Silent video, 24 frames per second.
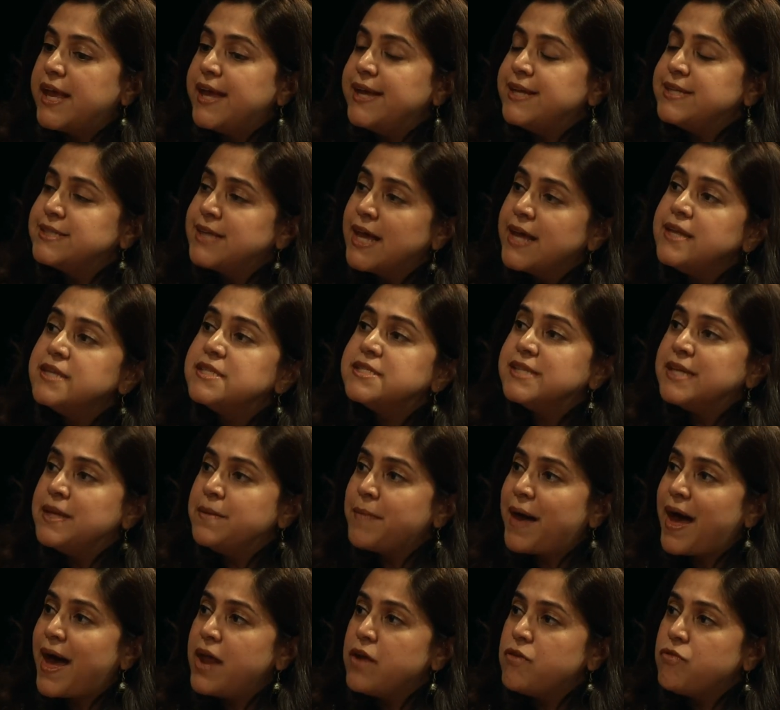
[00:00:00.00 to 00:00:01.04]
a Tennessee
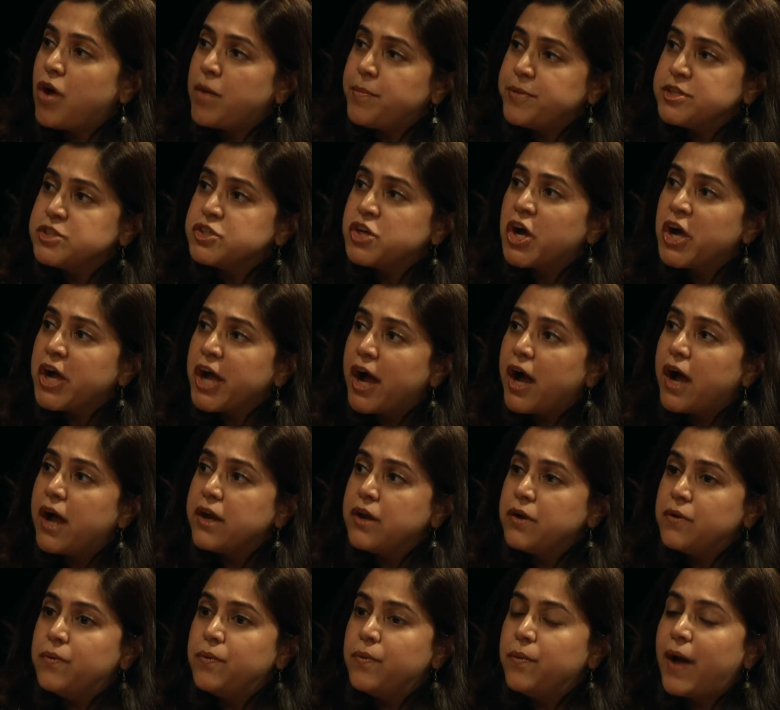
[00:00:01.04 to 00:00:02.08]
man, Robert
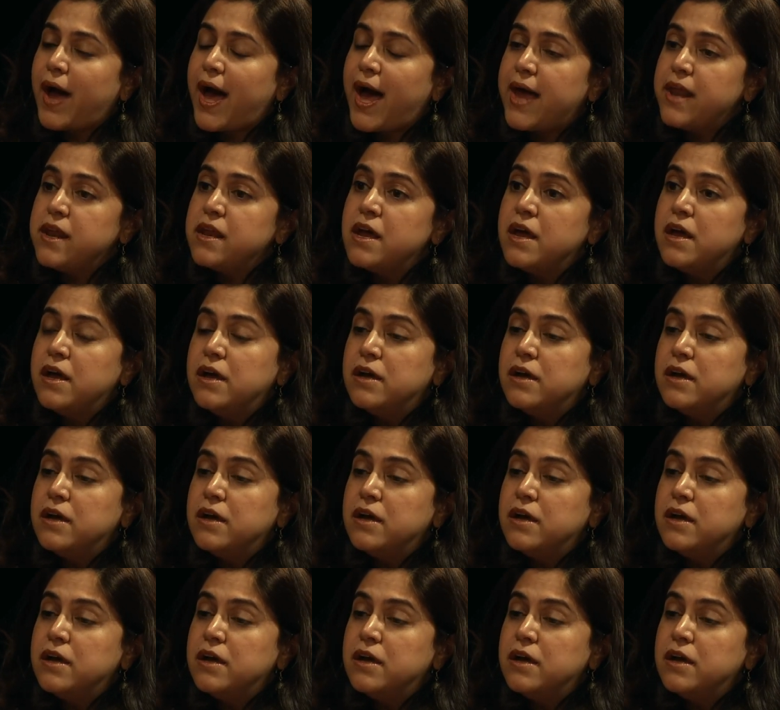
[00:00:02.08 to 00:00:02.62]
Doggart, who had